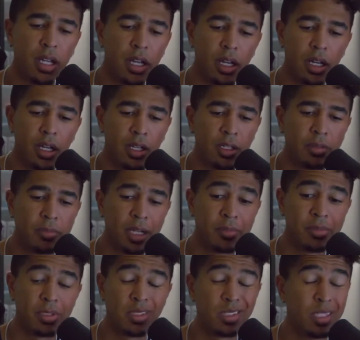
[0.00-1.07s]
Um, I'm
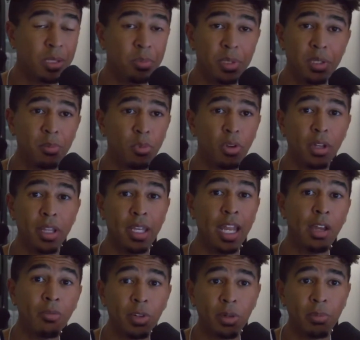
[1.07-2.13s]
sleeping more than
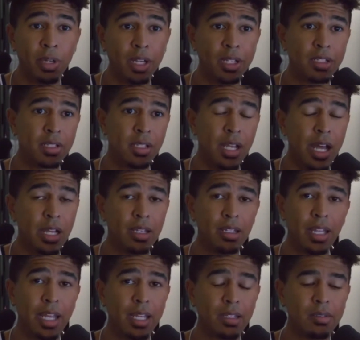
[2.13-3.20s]
ever, but it's not
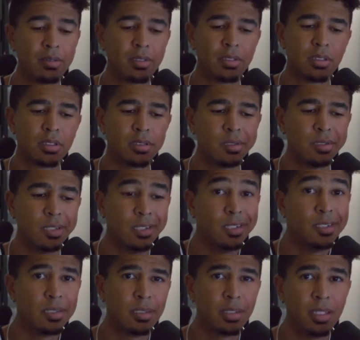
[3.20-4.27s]
like
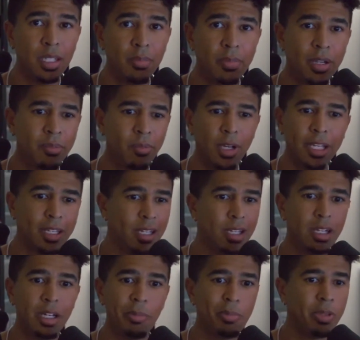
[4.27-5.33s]
good sleep. I'm waking
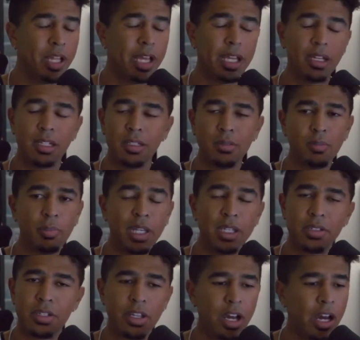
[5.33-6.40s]
up like
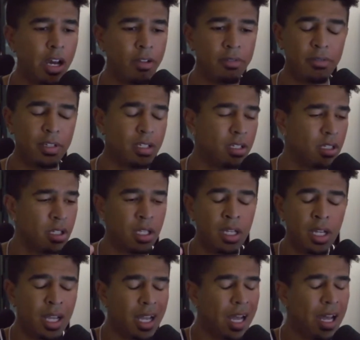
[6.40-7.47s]
pissed off and
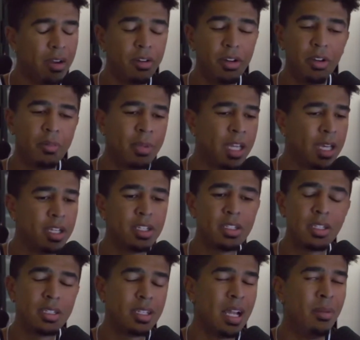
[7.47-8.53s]
I don't know, man. That nigga
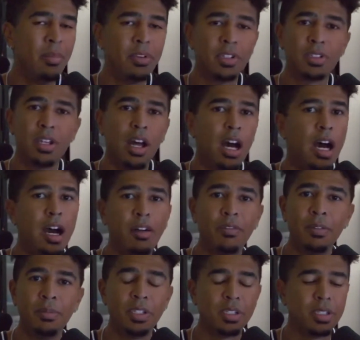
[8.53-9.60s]
sound like me. Do I have
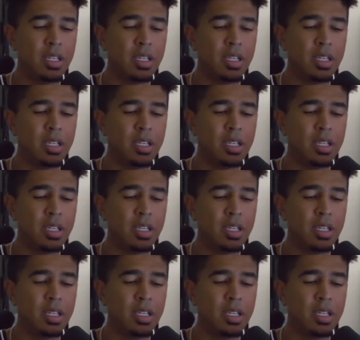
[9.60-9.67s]
CTE?